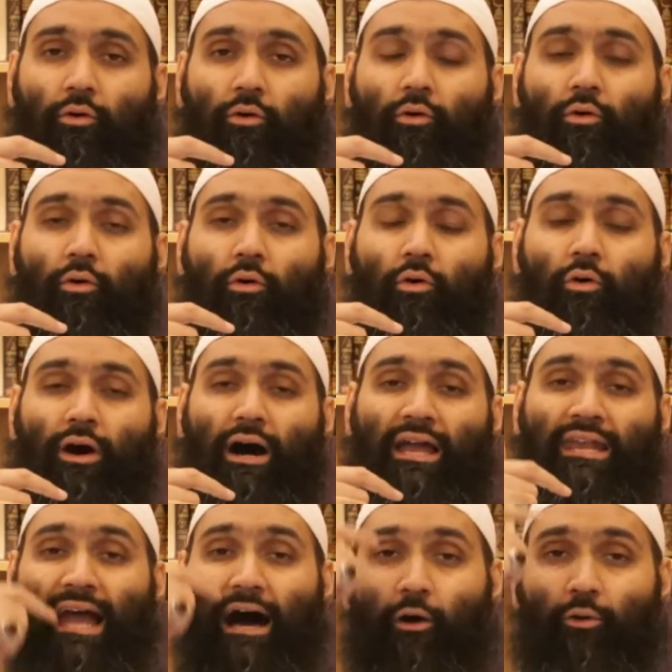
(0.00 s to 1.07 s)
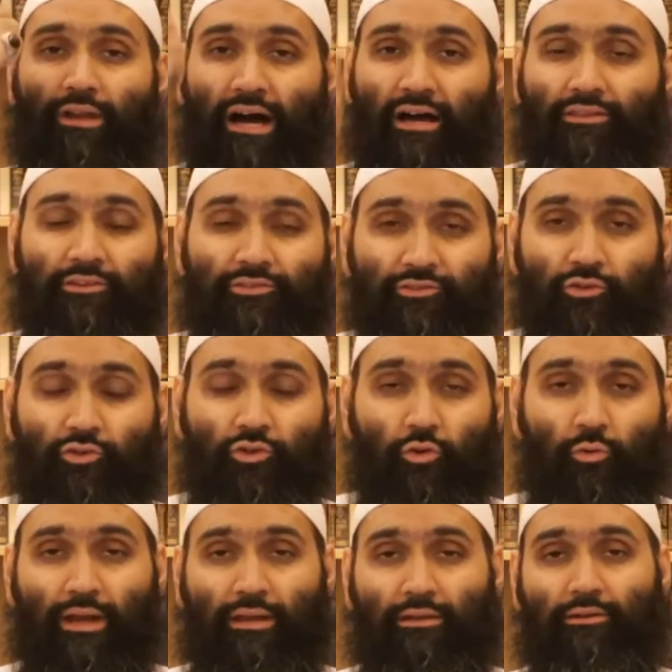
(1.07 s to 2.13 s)
or allowed others to
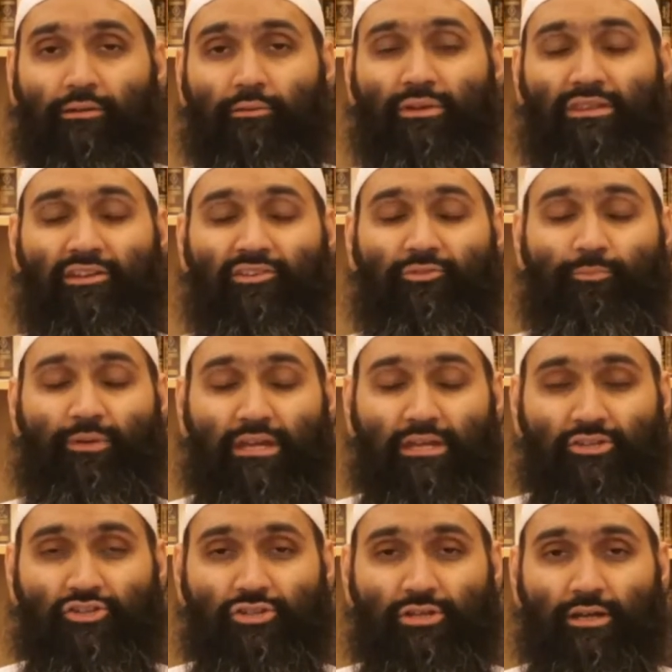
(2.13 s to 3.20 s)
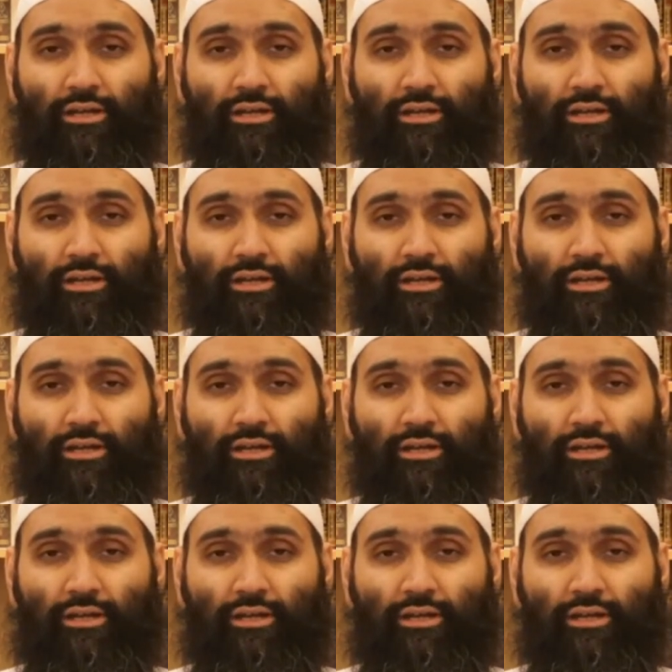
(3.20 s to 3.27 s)
do it with his speech.